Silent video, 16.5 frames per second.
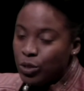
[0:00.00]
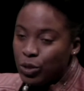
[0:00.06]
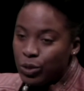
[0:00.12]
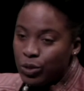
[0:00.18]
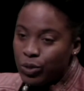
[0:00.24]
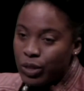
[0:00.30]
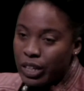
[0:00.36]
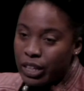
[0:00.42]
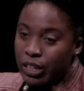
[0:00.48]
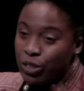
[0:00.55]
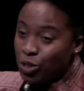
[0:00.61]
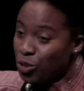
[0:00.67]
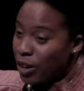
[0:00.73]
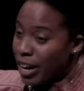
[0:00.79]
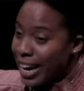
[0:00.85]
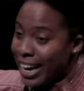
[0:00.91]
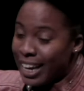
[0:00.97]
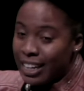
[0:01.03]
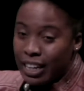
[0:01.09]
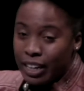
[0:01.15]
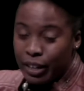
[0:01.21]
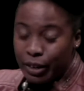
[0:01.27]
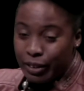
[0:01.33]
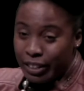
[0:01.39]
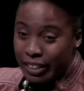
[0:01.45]
to the train
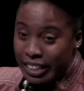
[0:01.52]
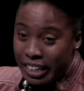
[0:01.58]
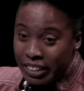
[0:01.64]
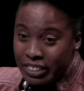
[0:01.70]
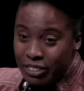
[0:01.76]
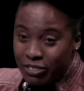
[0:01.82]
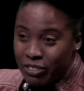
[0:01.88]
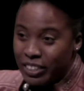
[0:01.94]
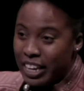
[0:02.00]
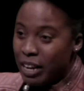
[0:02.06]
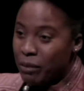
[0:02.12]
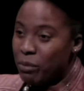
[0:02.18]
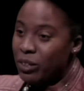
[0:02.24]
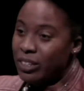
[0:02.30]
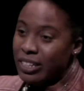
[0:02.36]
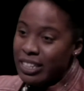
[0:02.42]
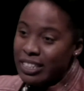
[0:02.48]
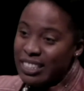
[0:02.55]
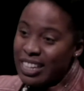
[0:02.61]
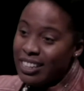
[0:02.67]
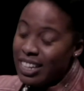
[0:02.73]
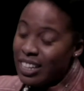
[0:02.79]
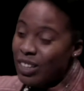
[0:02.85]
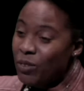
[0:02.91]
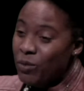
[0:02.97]
and go to their different neighborhoods, and
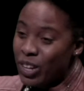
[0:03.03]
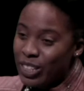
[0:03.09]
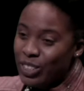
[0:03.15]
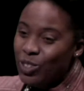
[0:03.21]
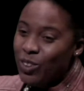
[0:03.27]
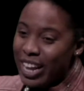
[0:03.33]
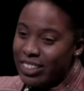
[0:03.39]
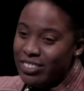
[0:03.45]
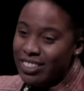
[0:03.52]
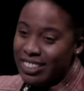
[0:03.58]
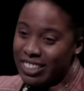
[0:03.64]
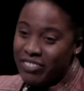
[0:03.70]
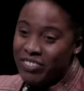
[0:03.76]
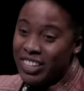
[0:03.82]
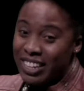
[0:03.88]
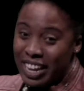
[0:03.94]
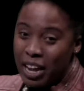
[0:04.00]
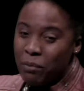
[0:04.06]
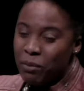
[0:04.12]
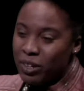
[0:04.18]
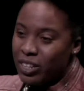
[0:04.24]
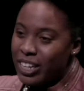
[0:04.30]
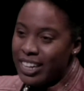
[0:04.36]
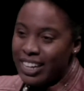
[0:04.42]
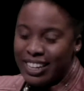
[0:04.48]
then the ones who actually live in the
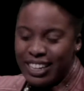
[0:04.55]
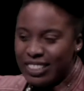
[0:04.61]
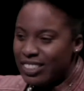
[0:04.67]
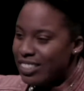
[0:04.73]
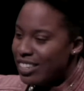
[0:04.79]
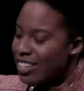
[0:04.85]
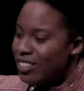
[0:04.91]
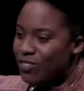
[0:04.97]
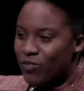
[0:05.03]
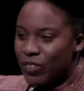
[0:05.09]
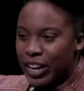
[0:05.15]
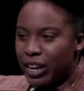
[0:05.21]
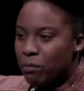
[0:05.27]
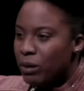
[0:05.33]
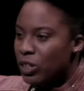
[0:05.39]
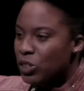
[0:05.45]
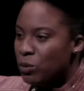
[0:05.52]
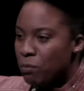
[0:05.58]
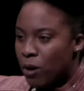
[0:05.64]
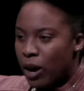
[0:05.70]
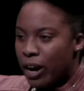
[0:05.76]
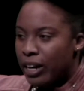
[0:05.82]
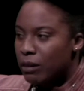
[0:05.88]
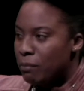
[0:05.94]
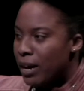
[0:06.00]
neighborhood. And it's very much
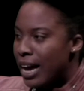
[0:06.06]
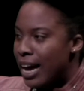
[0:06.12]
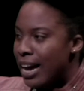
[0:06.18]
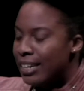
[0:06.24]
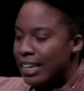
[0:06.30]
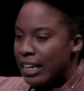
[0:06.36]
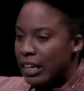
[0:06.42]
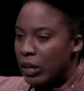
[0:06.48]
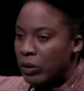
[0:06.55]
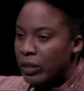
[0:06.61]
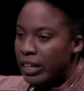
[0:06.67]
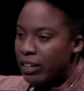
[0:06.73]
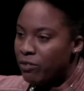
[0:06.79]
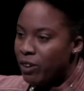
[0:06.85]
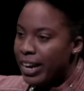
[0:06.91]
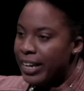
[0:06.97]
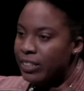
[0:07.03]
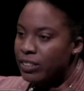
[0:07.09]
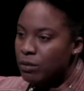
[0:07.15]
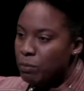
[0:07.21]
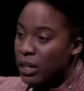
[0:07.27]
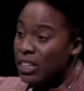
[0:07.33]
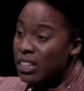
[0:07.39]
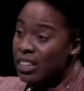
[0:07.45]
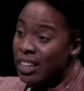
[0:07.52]
marked by not only race
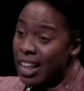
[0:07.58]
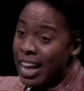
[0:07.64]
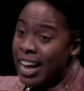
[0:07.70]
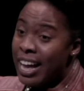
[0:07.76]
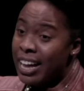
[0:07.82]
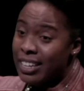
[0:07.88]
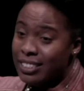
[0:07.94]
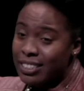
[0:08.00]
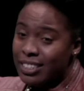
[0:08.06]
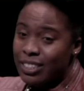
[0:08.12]
but class.